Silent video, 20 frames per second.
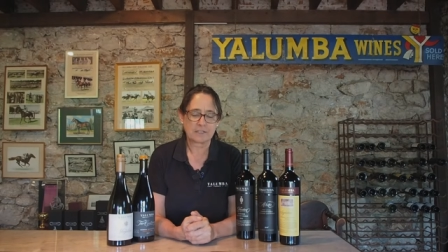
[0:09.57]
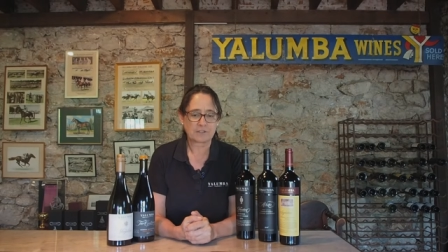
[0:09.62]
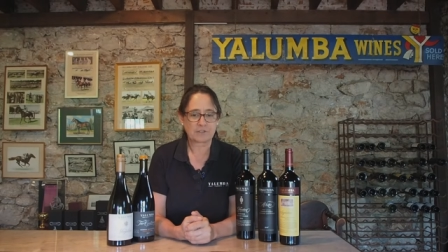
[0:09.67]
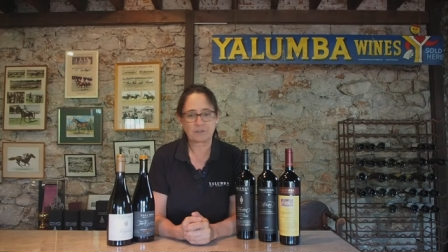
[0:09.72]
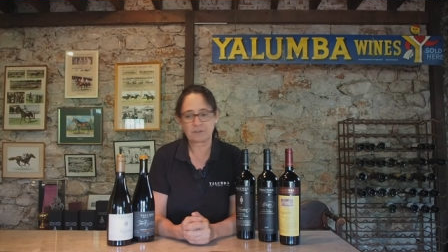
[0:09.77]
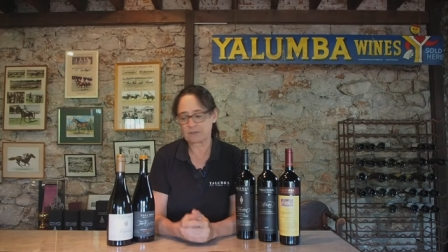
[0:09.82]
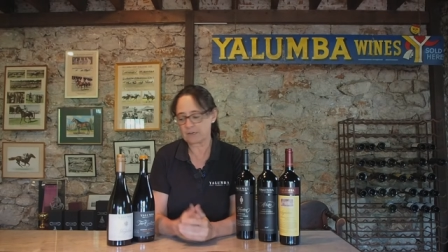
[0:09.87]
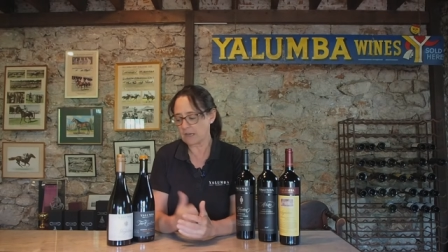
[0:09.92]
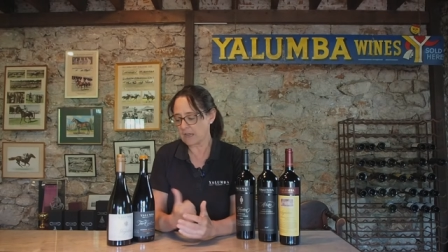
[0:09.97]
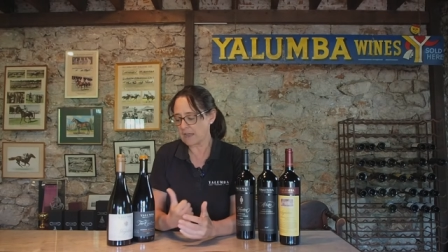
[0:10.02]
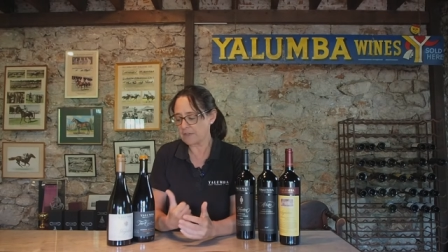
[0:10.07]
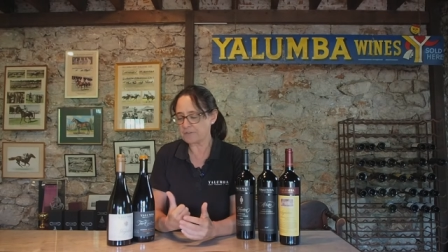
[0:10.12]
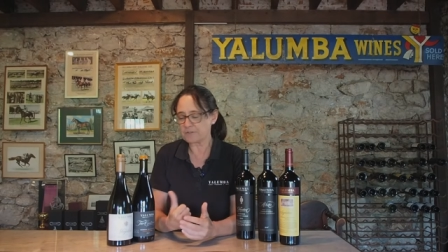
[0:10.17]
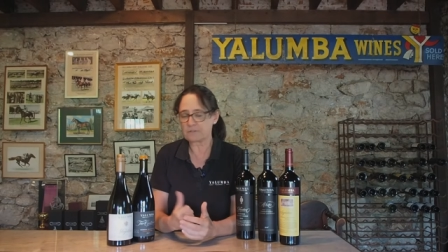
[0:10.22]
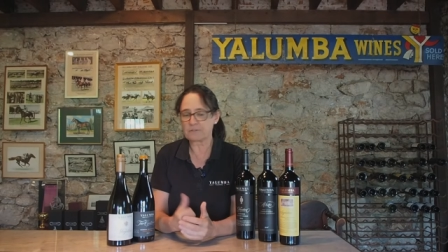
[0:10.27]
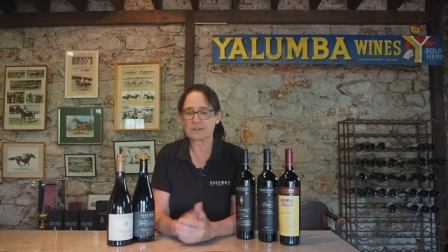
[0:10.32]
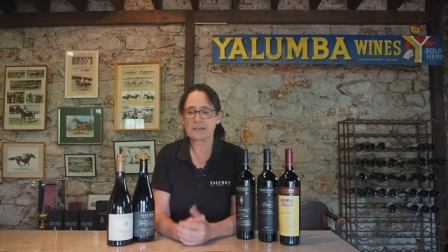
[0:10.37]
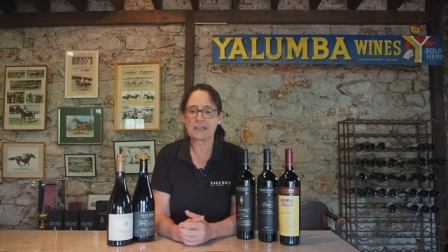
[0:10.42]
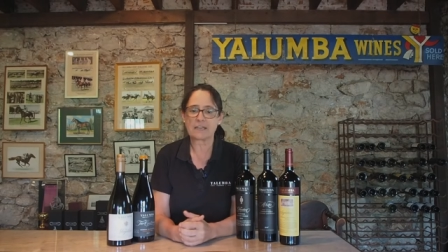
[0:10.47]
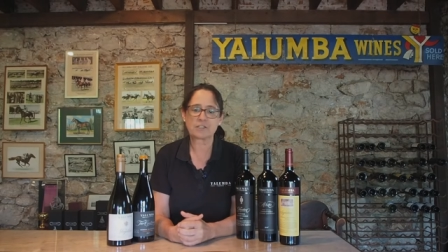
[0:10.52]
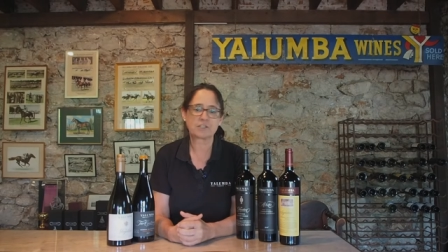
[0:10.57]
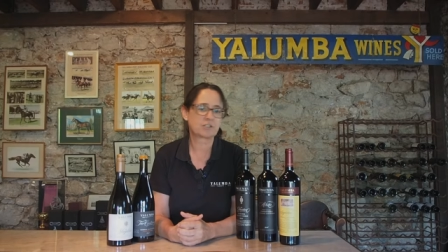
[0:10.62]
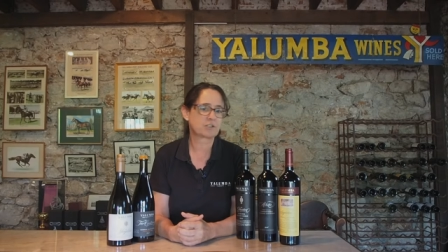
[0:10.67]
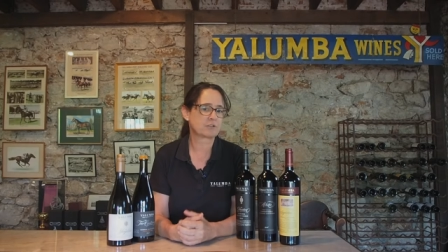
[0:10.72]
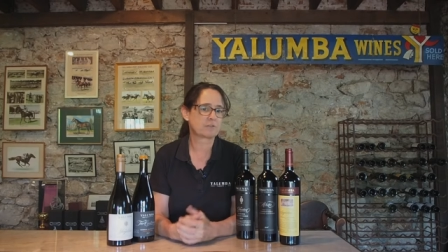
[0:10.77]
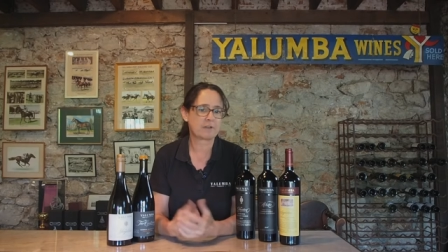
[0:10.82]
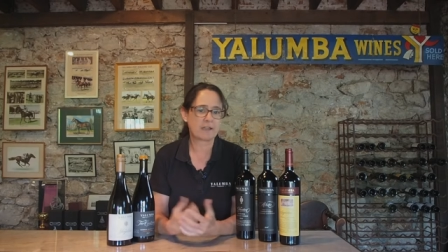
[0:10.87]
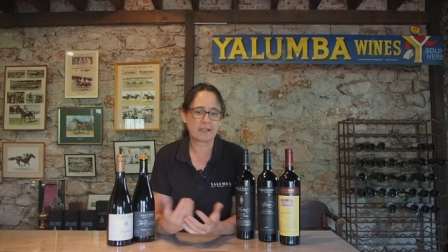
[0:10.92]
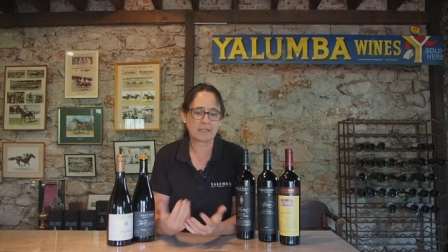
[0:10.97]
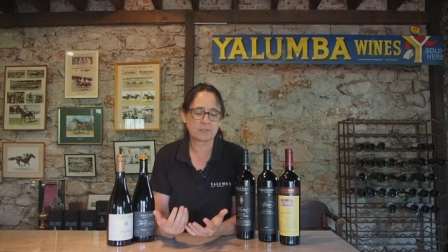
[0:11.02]
So like the Grenache,
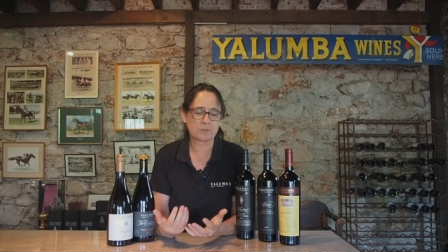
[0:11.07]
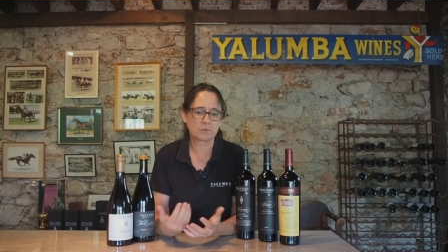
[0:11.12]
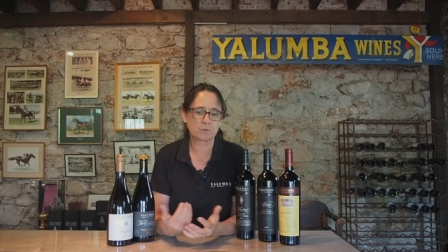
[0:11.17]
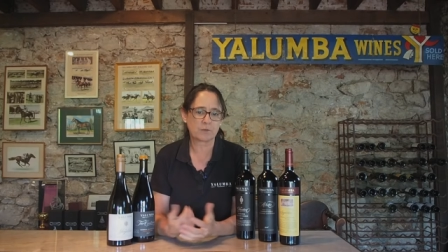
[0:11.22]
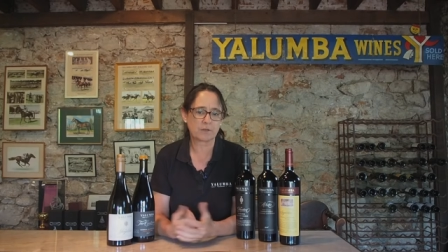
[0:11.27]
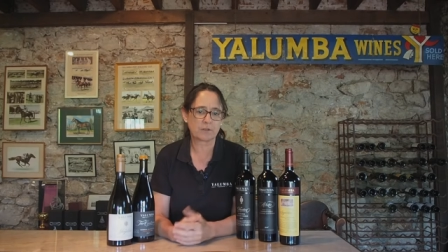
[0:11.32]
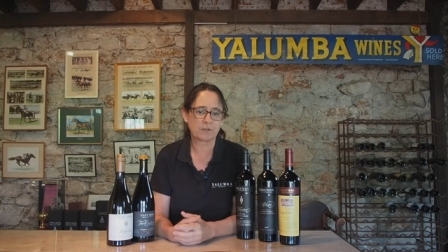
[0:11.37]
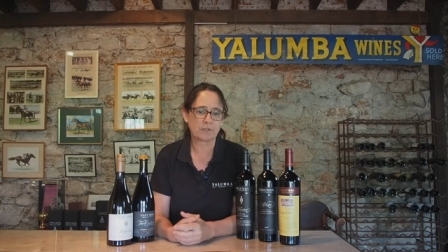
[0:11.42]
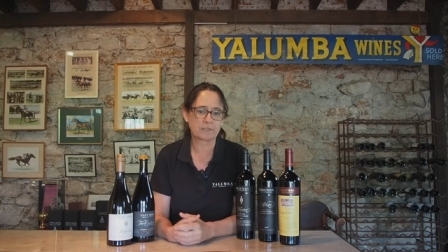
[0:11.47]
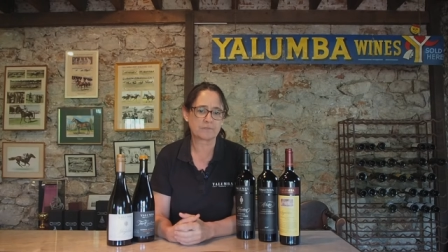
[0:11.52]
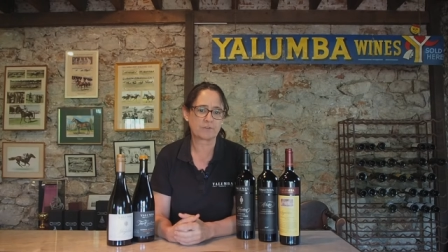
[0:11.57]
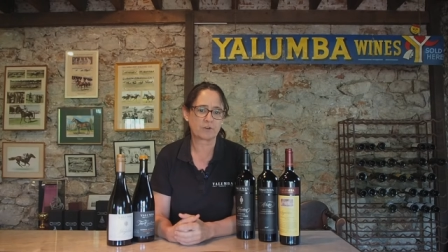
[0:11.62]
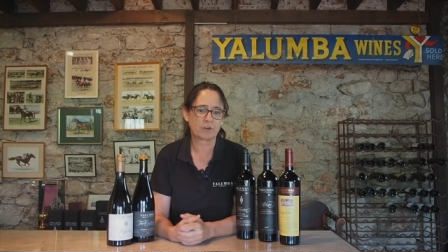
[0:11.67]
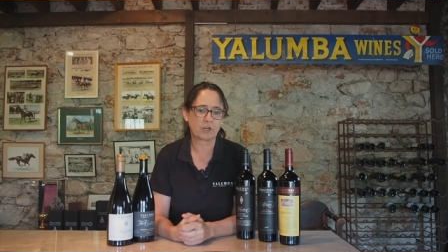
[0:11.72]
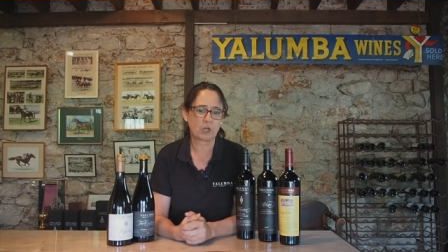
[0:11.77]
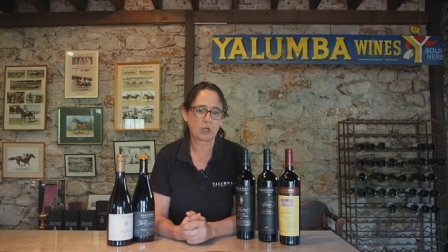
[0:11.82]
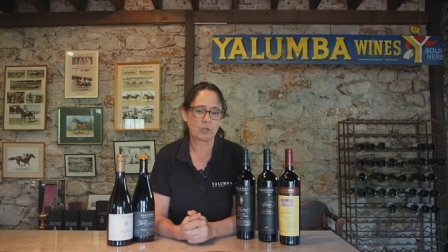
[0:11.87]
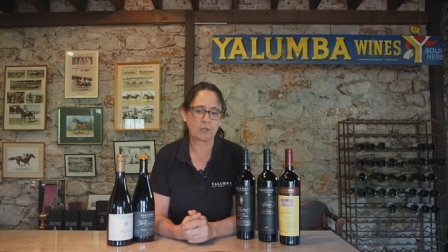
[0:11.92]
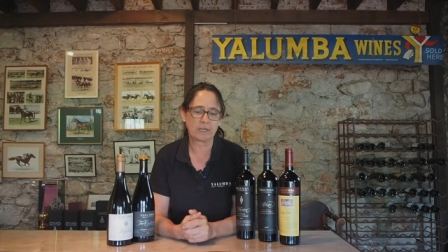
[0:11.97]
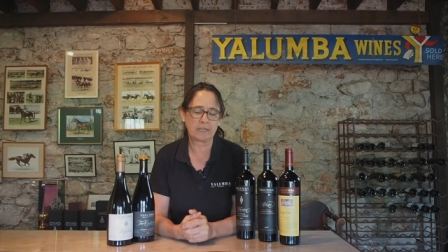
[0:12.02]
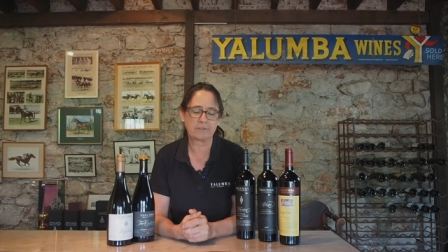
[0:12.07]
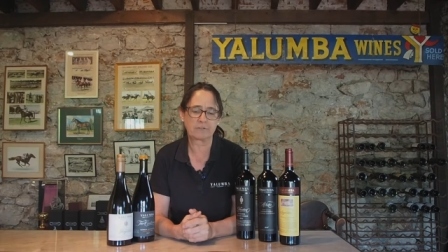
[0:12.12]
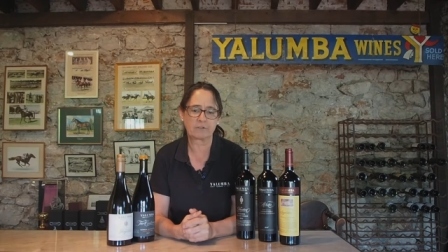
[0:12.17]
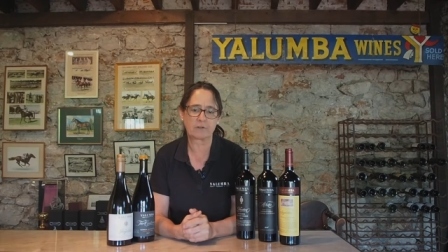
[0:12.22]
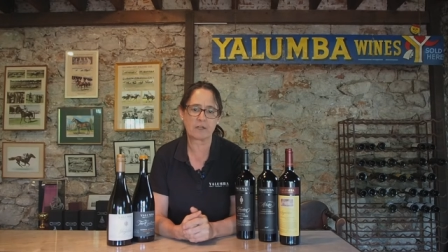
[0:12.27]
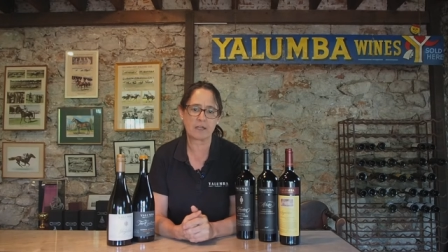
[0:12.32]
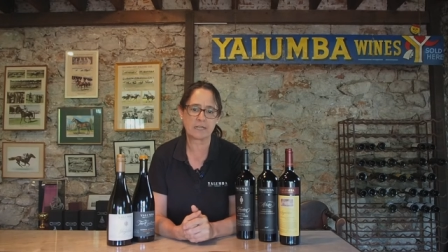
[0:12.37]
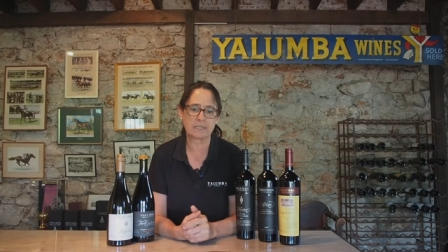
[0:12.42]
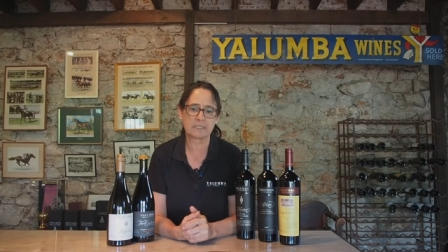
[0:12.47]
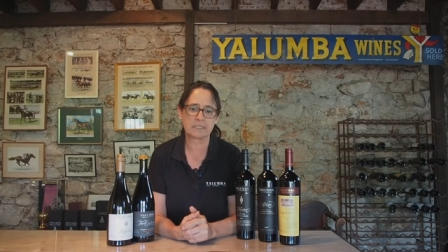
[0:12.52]
Shiraz was one of those very early
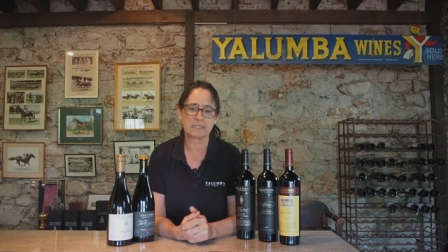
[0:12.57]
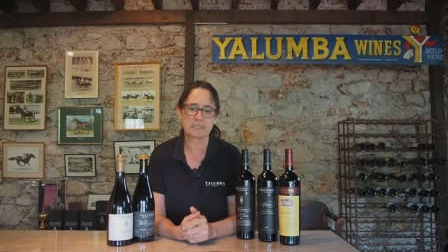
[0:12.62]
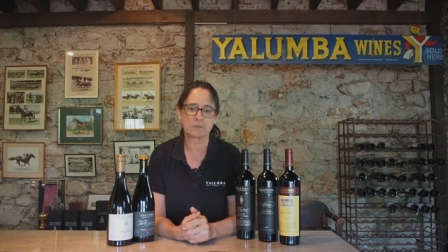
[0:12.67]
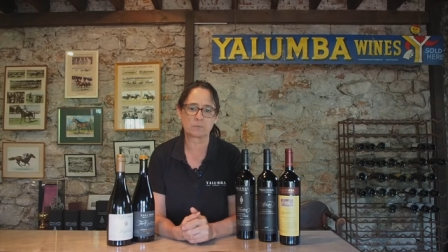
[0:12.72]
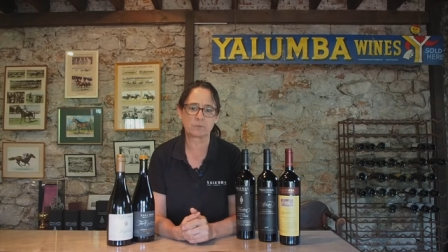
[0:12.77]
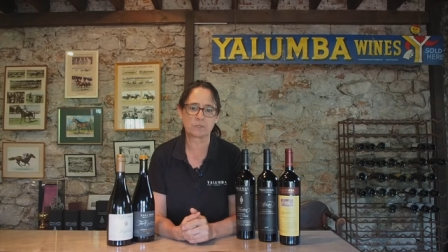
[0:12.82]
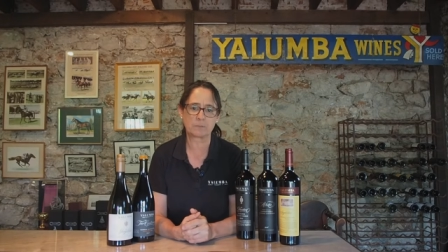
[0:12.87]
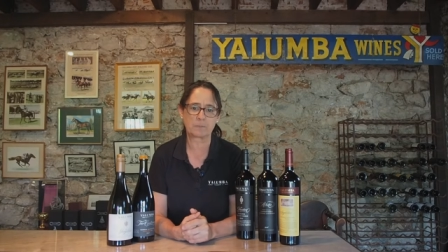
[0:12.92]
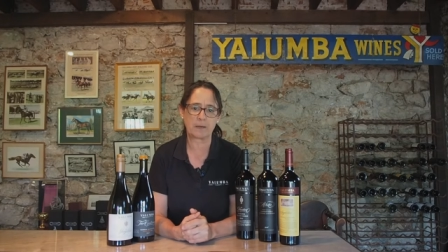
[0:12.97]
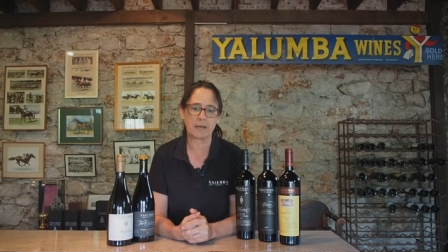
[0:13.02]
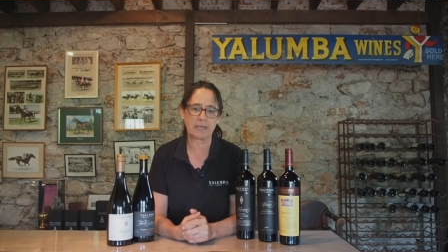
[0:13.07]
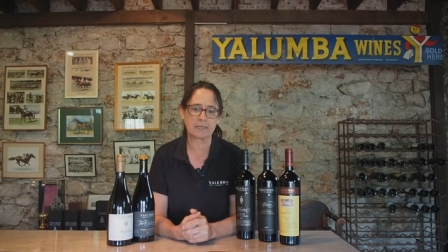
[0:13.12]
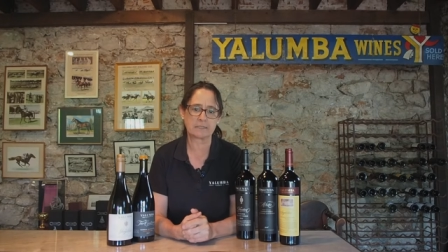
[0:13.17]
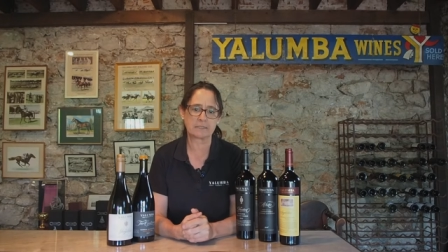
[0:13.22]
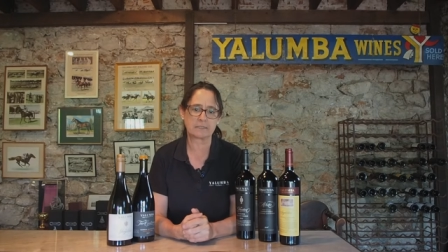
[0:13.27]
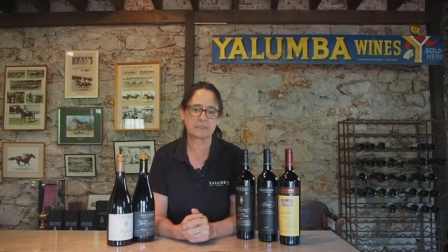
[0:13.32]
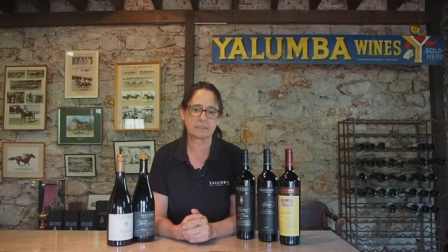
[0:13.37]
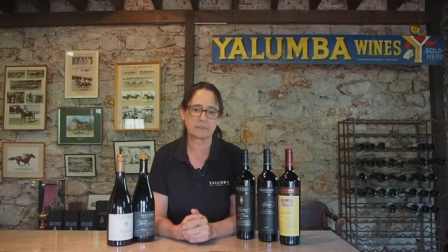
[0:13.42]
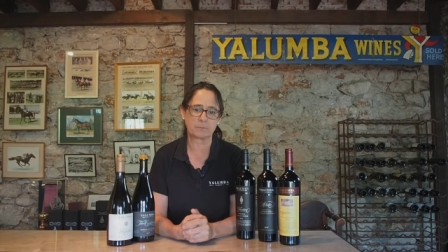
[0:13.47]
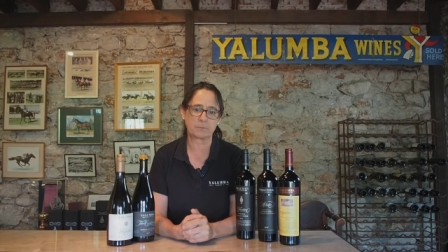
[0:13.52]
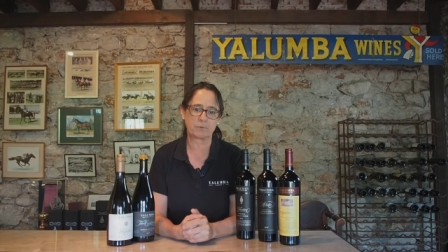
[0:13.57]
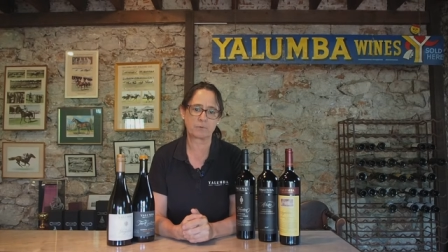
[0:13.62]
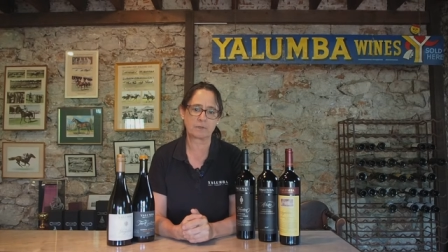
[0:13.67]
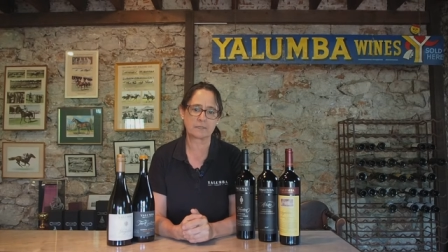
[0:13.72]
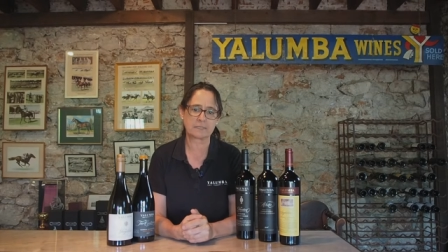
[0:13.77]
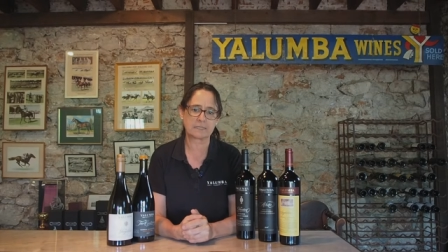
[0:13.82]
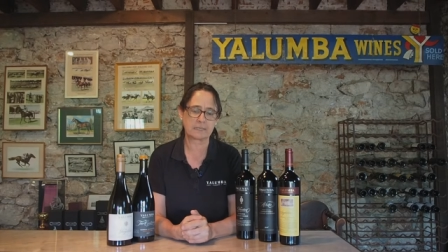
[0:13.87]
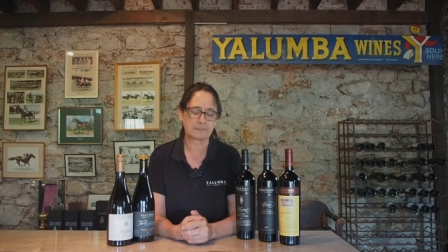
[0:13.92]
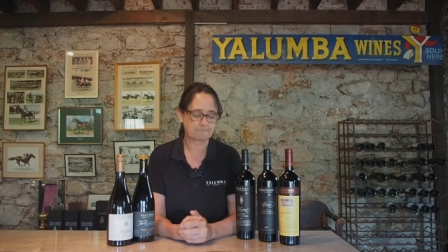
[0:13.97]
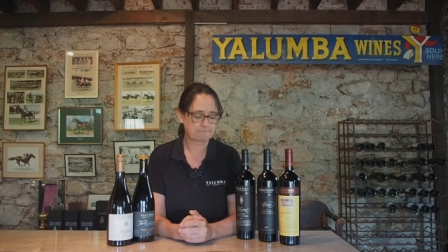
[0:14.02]
varieties that was planted in the
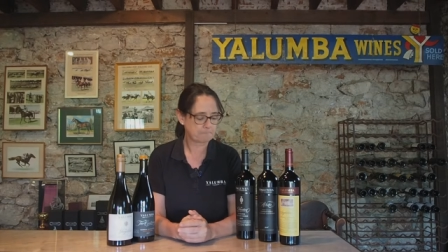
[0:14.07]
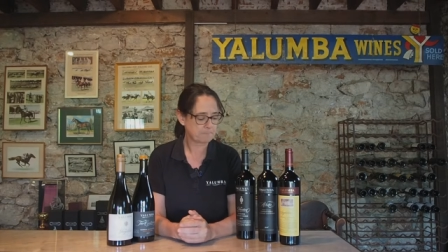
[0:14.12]
Barossa.